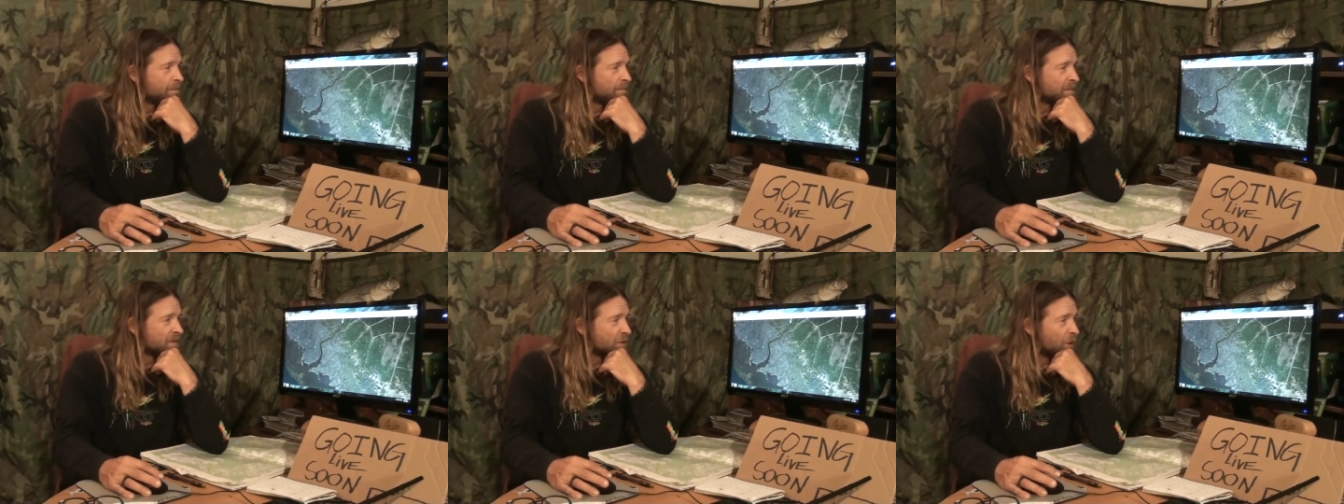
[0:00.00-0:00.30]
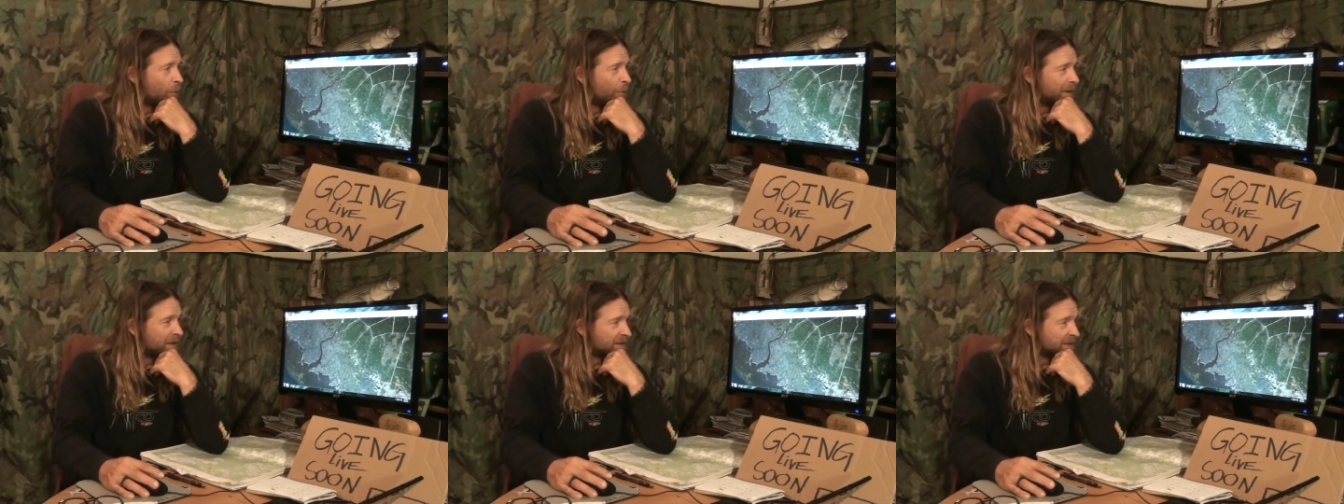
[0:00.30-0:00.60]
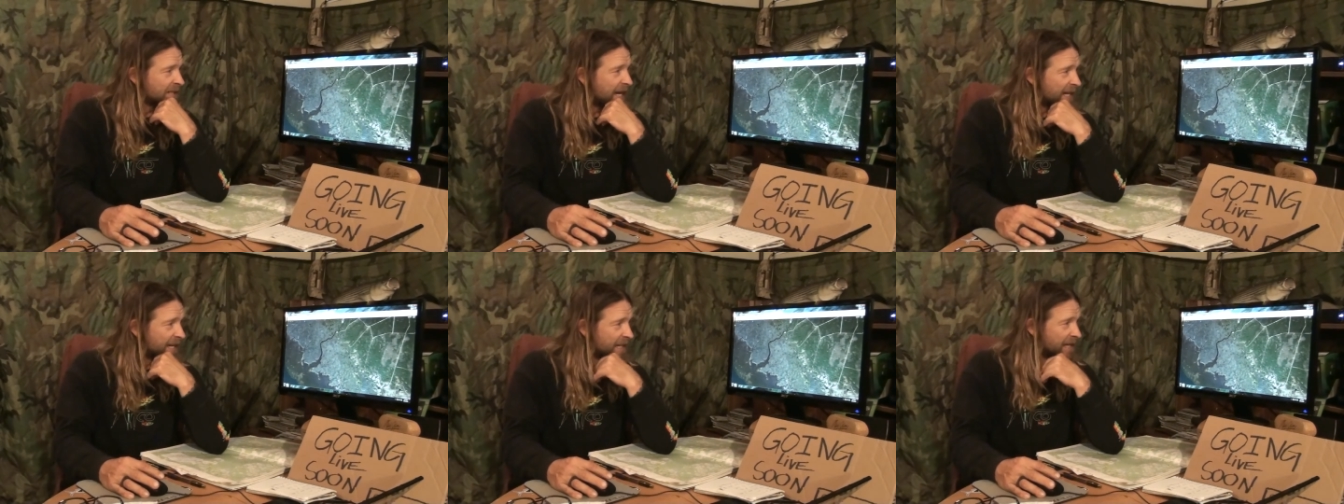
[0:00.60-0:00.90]
So I went
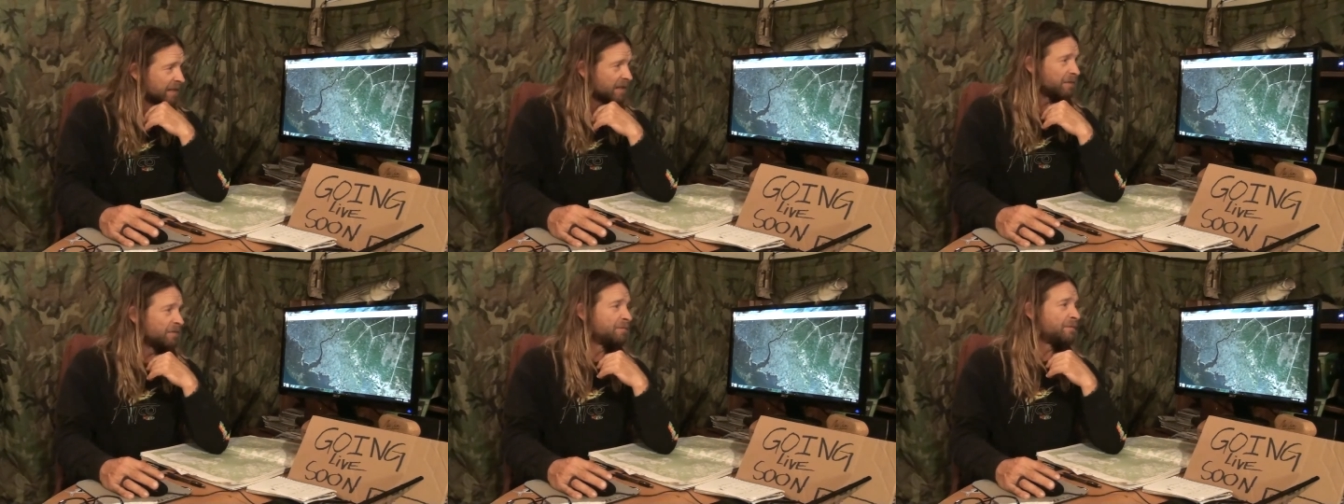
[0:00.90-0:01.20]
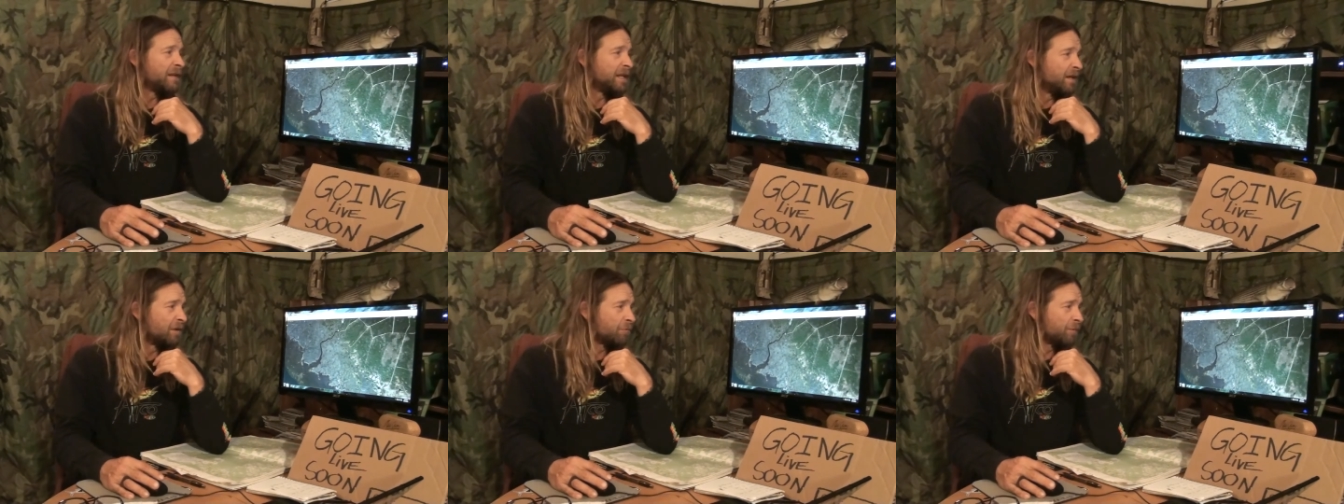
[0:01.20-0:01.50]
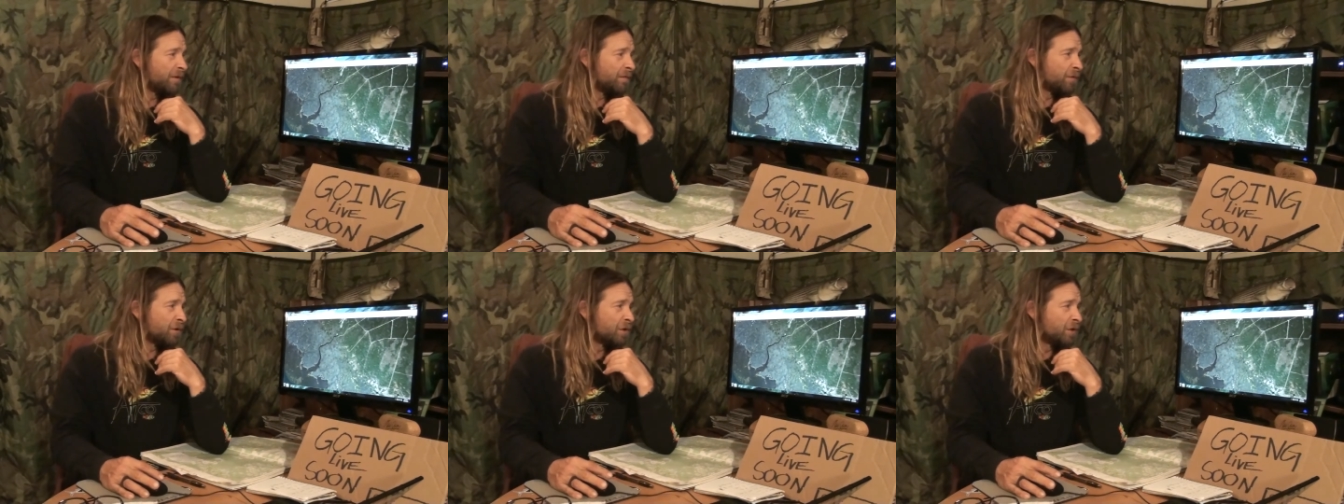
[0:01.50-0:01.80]
inside Inconfino
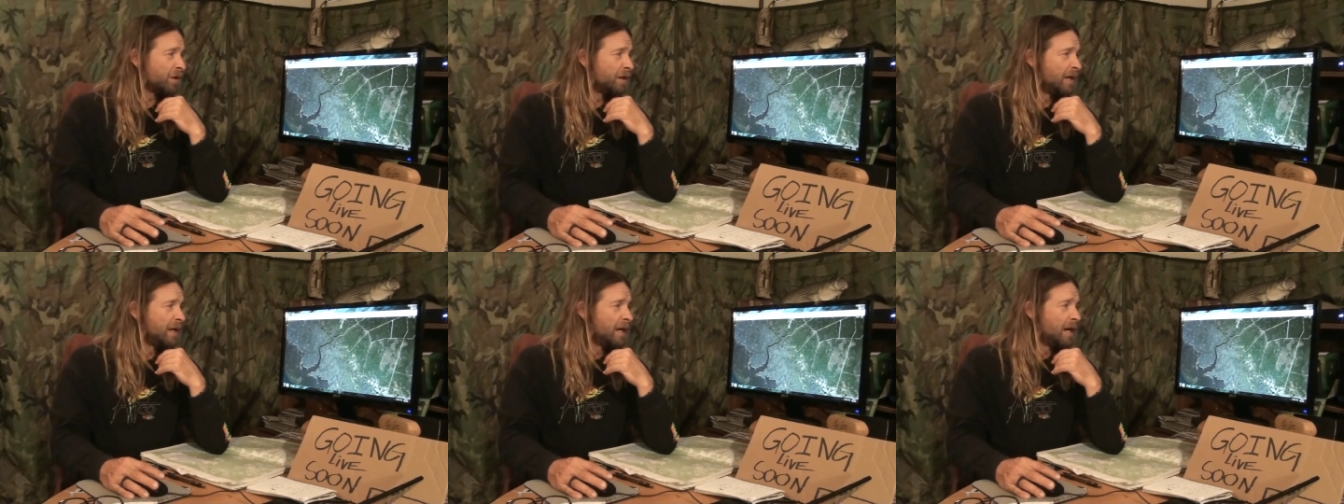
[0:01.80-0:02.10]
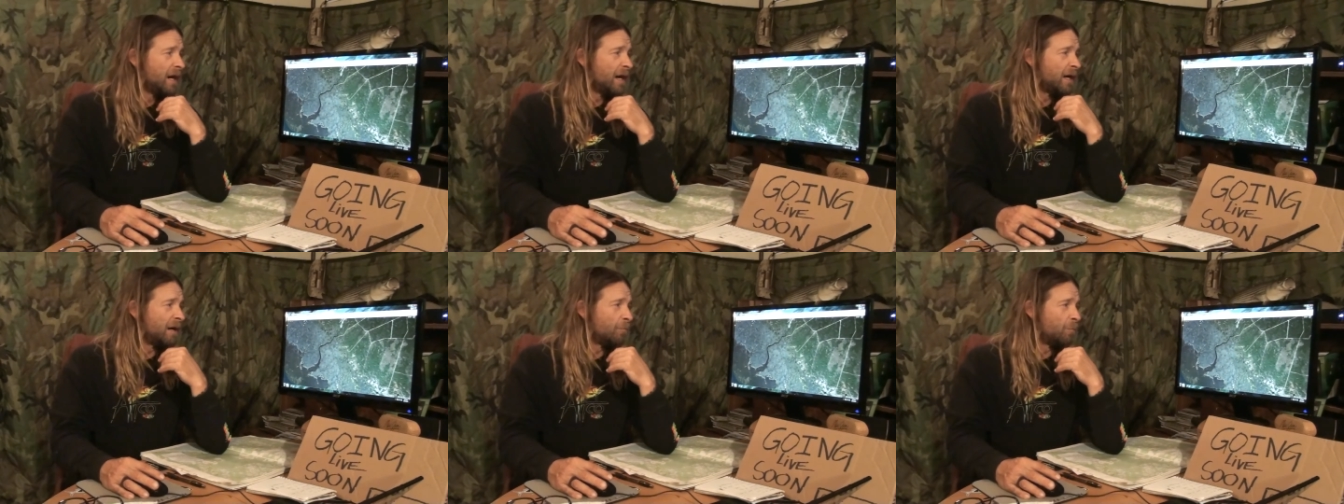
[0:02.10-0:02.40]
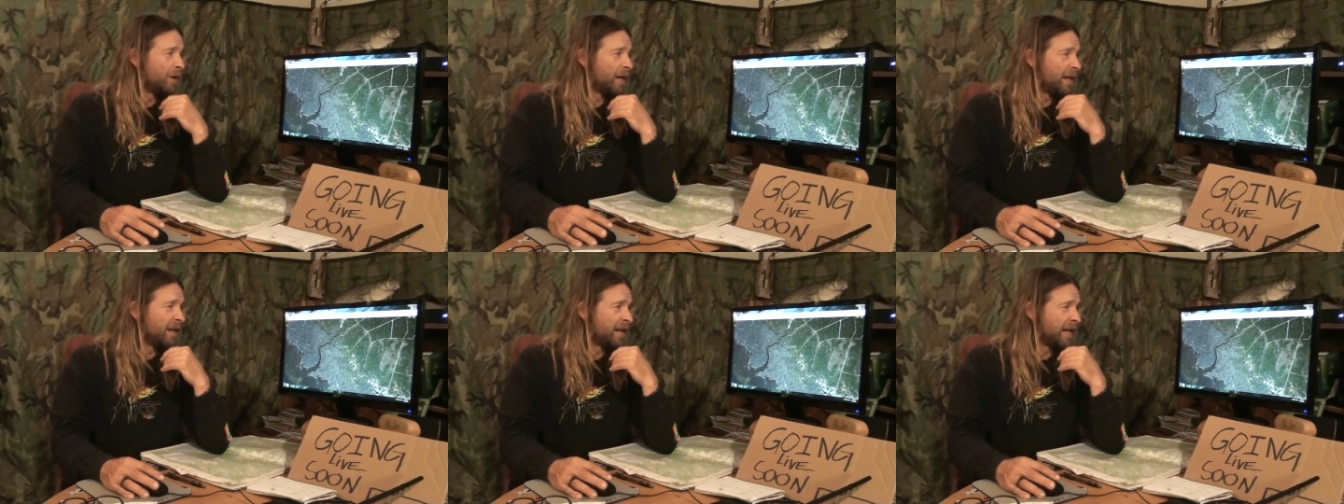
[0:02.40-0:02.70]
River,
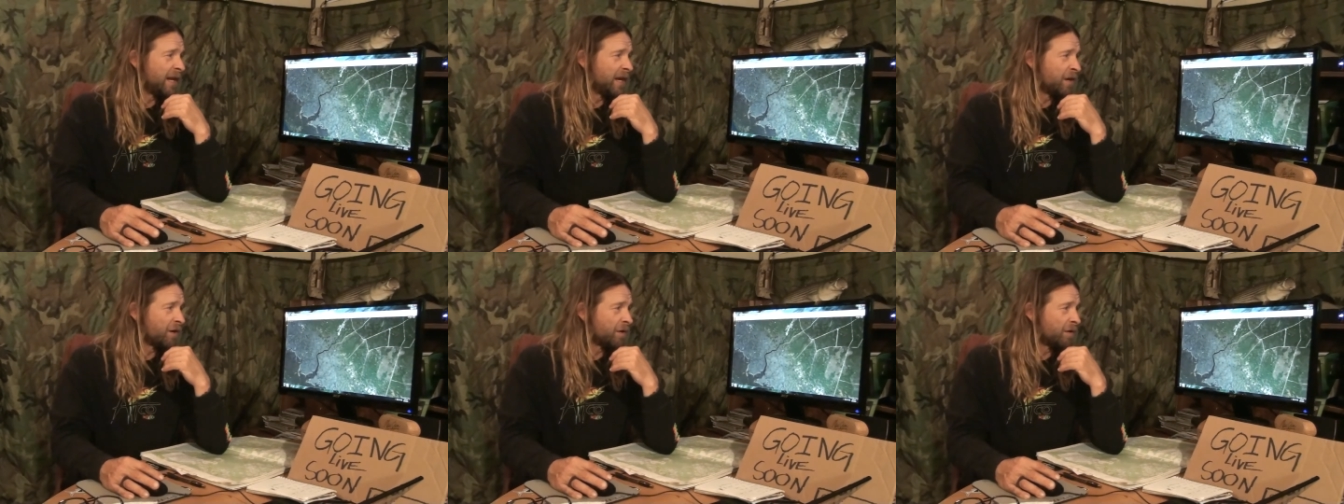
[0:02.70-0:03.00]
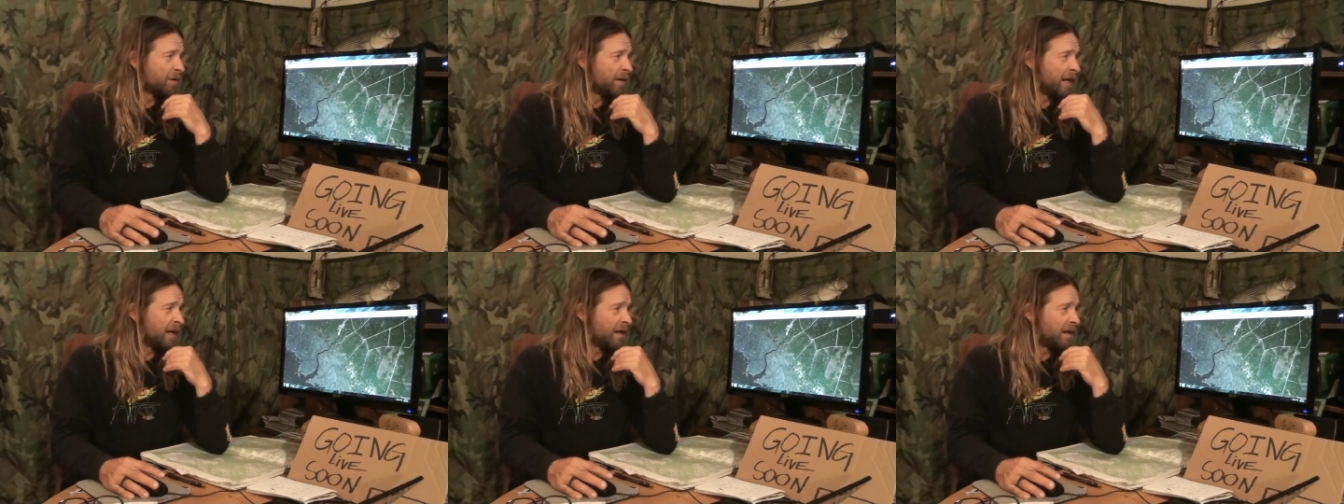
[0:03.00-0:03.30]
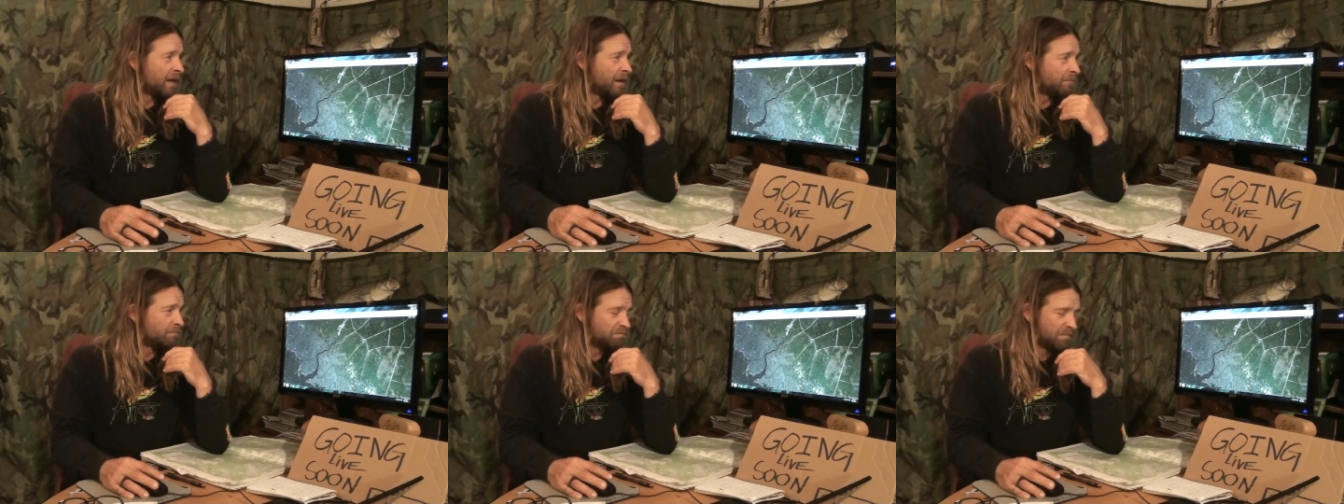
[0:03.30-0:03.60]
went in here,
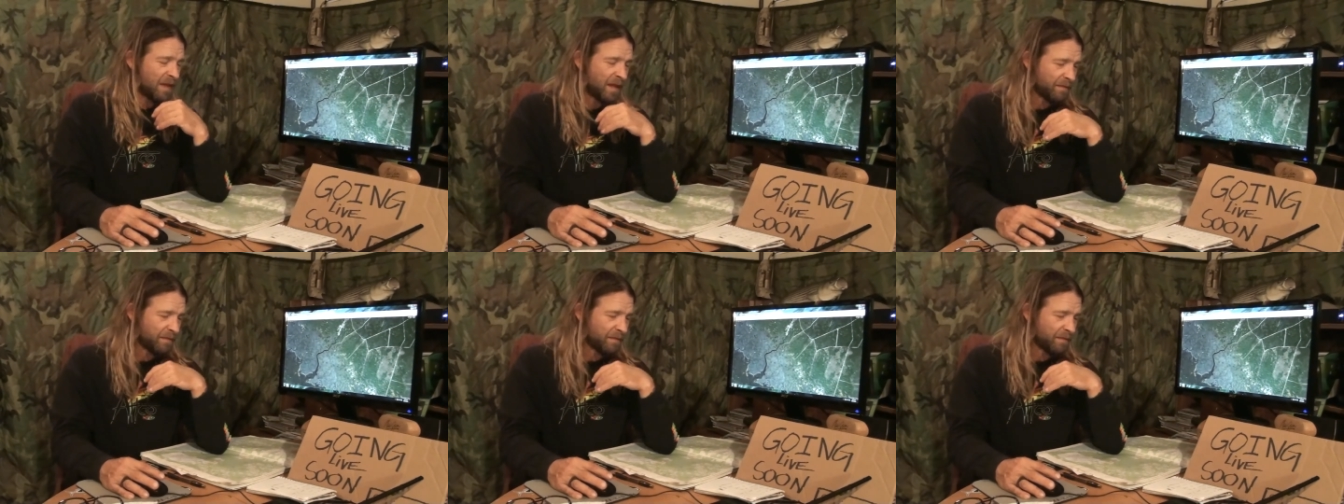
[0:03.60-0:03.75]
and I